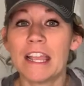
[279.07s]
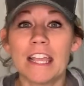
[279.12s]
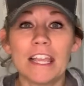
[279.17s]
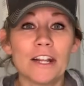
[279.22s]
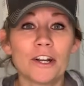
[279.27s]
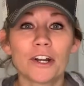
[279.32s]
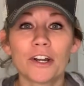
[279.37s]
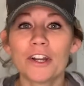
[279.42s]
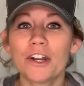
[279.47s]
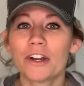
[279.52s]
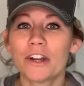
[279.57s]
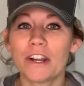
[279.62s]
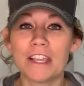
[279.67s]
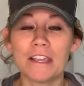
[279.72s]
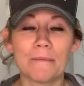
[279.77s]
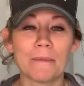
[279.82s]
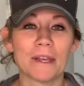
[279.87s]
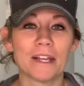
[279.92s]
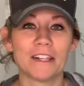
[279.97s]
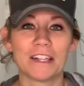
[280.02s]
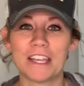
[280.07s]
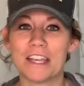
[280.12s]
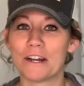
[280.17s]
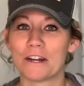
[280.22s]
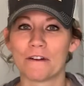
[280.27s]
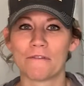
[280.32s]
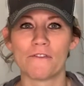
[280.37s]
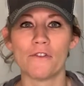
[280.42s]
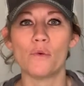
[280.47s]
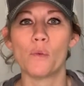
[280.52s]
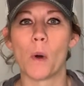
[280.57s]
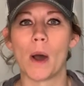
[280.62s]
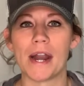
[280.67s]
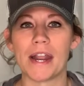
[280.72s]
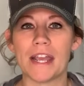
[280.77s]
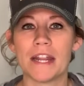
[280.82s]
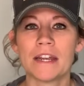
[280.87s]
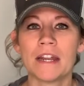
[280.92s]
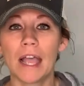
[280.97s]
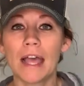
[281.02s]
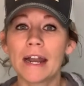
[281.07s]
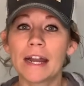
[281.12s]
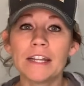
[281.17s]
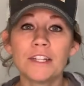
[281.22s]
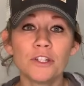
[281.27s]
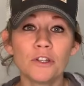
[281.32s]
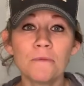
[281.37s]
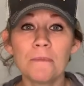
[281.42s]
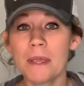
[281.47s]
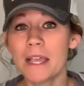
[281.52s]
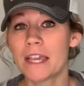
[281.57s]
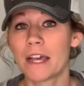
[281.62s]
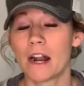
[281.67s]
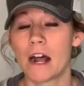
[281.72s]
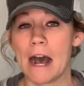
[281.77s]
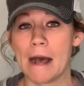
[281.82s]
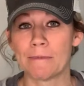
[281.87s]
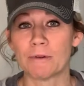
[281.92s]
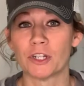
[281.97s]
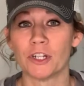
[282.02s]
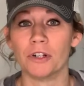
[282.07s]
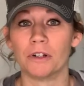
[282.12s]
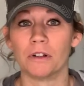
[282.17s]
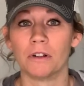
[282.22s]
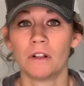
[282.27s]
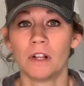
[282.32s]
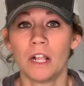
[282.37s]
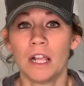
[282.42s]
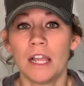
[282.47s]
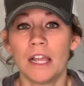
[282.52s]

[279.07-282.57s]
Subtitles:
Enter your email here if you want it. And I do make it optional.